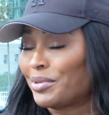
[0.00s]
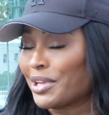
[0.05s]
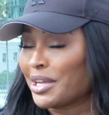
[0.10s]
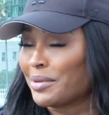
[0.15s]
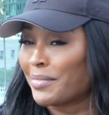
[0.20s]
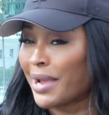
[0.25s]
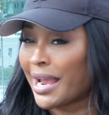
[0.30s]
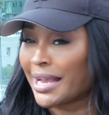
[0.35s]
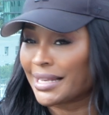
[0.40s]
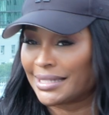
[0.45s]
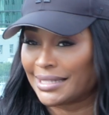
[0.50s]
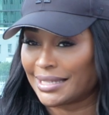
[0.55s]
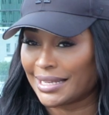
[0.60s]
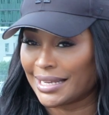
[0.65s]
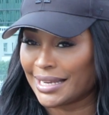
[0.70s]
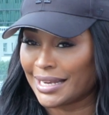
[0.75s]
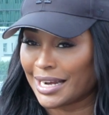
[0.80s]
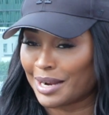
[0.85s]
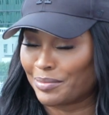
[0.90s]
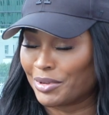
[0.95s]
I play
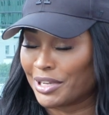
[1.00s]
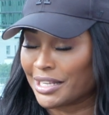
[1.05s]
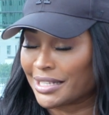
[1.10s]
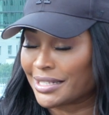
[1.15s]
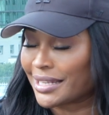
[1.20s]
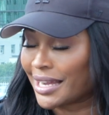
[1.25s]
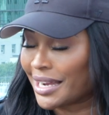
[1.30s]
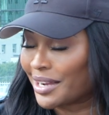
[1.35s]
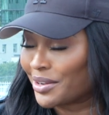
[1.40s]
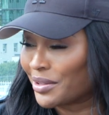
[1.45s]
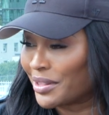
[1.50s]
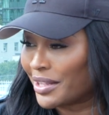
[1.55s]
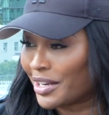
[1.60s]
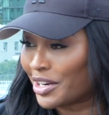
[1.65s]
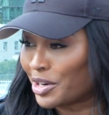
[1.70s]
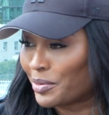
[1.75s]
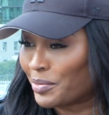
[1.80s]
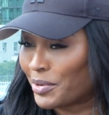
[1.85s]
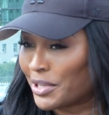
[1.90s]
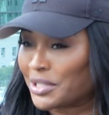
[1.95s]
Maxine. I play a
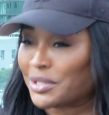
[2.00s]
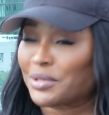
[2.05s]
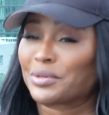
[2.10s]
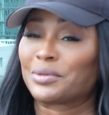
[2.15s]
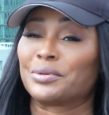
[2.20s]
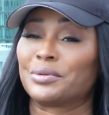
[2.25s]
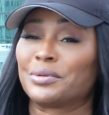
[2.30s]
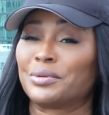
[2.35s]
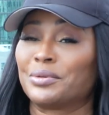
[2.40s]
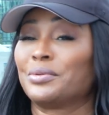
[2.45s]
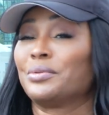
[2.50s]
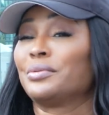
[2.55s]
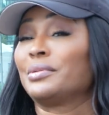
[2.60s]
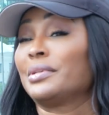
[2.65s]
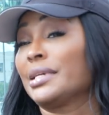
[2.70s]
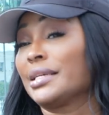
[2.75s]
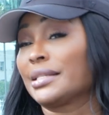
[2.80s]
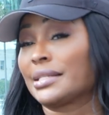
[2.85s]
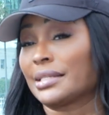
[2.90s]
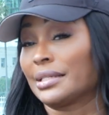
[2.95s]
psychotherapist who
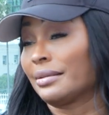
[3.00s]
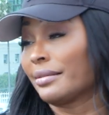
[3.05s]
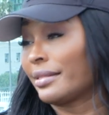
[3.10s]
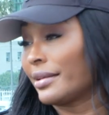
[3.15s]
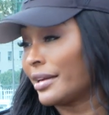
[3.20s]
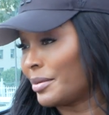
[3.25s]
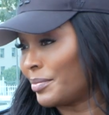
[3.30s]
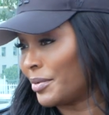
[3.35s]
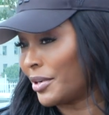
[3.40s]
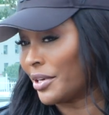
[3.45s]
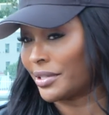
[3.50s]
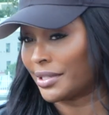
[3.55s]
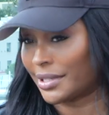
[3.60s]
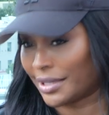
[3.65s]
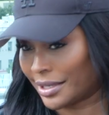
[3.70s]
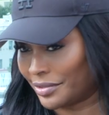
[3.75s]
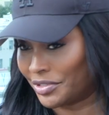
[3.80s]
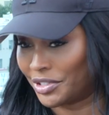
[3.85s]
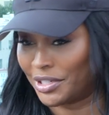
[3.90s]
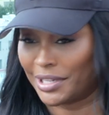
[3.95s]
needs a little therapy
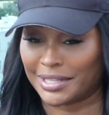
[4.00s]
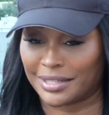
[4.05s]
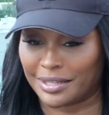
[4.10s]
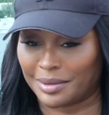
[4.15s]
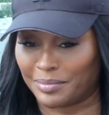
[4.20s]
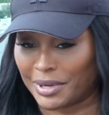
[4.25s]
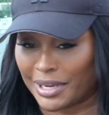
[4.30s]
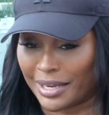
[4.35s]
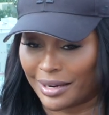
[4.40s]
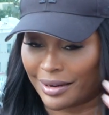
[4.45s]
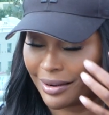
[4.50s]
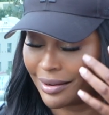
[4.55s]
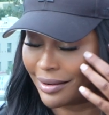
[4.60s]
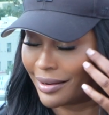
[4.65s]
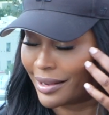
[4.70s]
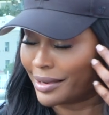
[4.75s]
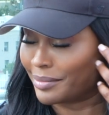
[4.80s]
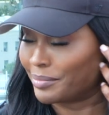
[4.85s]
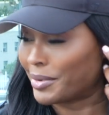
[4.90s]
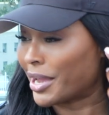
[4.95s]
herself. She ends up being
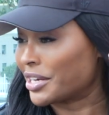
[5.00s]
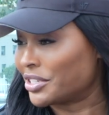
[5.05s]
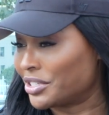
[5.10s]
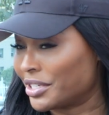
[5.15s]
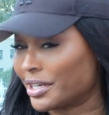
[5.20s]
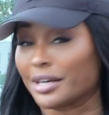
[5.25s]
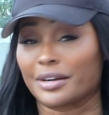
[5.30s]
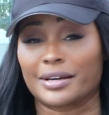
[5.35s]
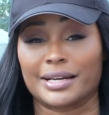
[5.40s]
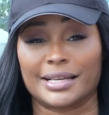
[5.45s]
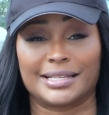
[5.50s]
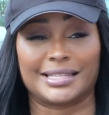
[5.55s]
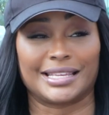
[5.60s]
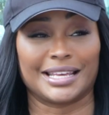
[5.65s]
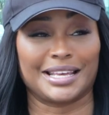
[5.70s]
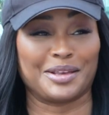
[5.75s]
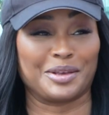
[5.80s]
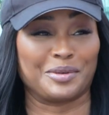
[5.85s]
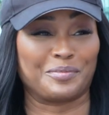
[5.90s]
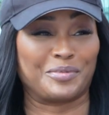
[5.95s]
like batshit
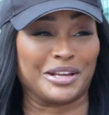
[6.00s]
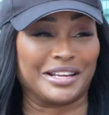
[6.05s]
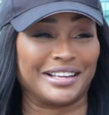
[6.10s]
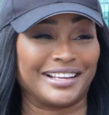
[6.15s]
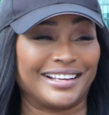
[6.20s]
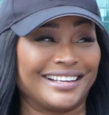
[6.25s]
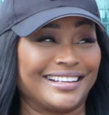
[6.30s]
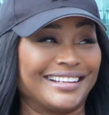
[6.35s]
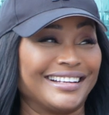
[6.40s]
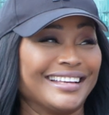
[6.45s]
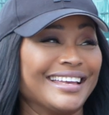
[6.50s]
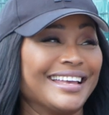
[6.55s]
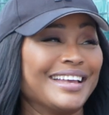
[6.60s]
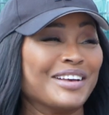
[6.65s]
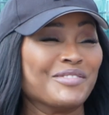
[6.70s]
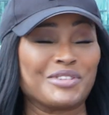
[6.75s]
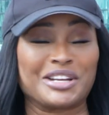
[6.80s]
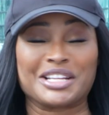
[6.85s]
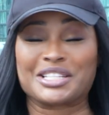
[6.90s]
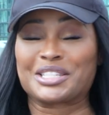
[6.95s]
crazy.
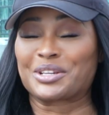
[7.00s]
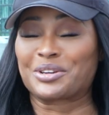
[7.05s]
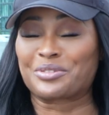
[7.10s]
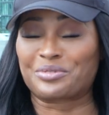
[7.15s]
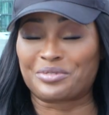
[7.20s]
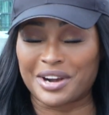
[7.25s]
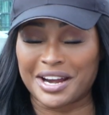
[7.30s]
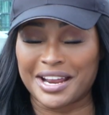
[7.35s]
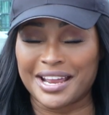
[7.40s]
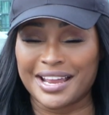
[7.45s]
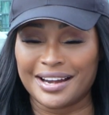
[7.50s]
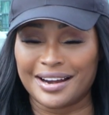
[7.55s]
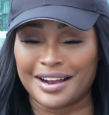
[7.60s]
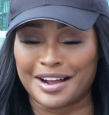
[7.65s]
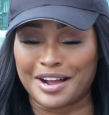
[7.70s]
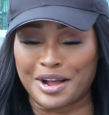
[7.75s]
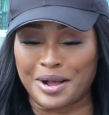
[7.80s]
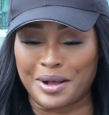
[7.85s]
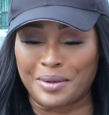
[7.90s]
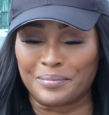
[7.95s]
But it's a great
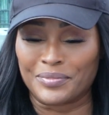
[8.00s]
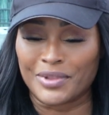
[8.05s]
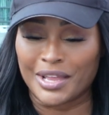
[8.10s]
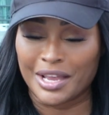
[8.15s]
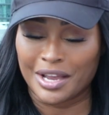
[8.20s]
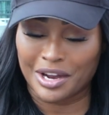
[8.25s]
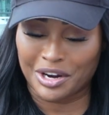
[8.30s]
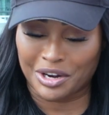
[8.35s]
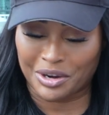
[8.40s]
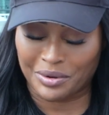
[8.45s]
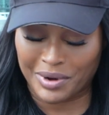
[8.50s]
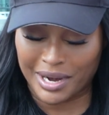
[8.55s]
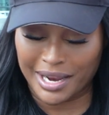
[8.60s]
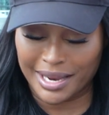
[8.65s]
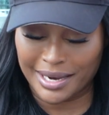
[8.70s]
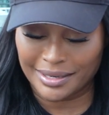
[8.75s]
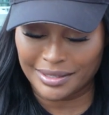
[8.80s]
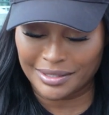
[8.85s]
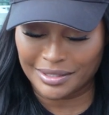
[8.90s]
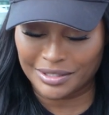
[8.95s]

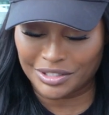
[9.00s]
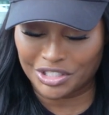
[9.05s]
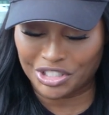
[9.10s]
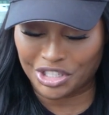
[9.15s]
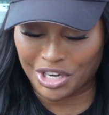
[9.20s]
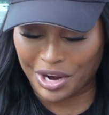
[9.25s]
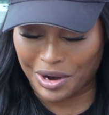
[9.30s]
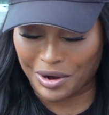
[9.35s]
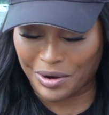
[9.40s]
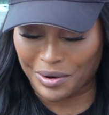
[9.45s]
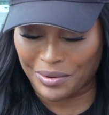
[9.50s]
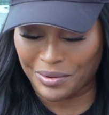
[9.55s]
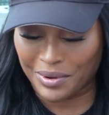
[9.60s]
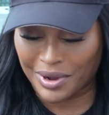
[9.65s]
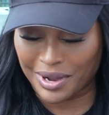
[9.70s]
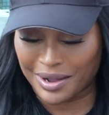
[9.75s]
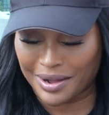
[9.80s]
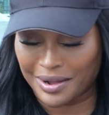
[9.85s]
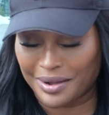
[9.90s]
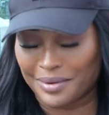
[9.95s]

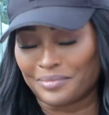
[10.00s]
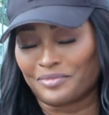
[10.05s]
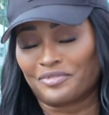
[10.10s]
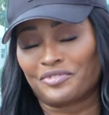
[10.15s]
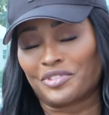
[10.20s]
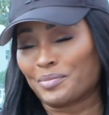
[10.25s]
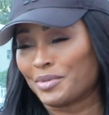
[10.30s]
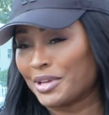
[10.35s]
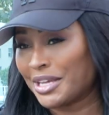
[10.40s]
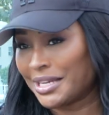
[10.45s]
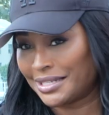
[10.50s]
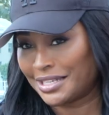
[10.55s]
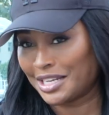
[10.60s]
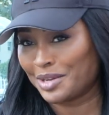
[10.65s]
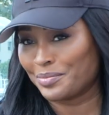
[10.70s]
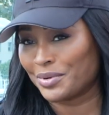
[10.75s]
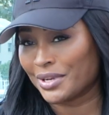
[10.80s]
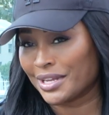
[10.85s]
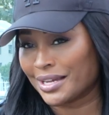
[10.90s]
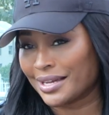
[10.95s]
show for BET
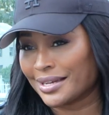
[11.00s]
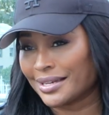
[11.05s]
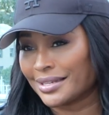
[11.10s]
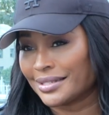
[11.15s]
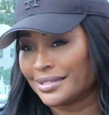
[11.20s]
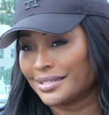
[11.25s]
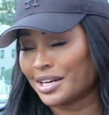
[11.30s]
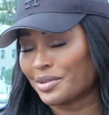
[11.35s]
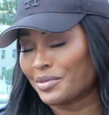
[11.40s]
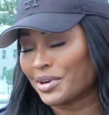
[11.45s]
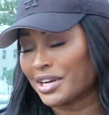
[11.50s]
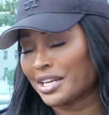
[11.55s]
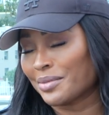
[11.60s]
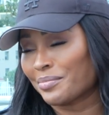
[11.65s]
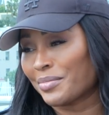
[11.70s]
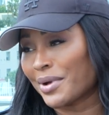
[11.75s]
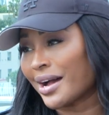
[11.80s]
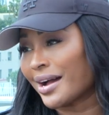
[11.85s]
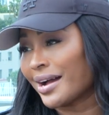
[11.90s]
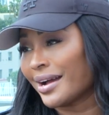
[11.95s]
Plus,
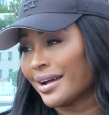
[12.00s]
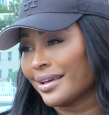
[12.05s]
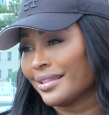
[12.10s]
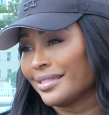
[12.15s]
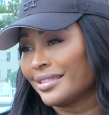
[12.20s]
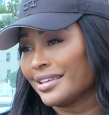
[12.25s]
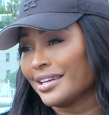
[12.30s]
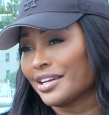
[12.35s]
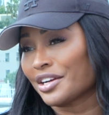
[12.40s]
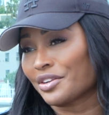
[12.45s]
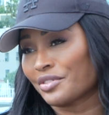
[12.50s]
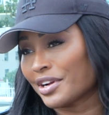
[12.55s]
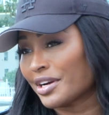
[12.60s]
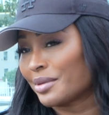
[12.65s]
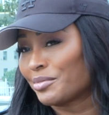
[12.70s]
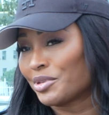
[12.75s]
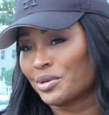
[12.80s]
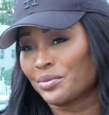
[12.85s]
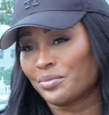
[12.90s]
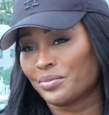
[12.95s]
directed by the
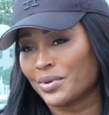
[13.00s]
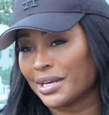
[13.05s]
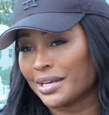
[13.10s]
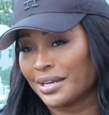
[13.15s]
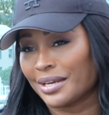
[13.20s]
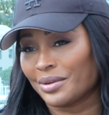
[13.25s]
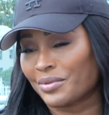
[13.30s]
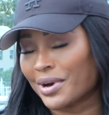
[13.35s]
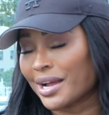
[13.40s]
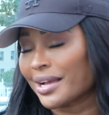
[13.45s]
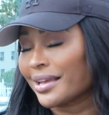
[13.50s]
incredible Wendy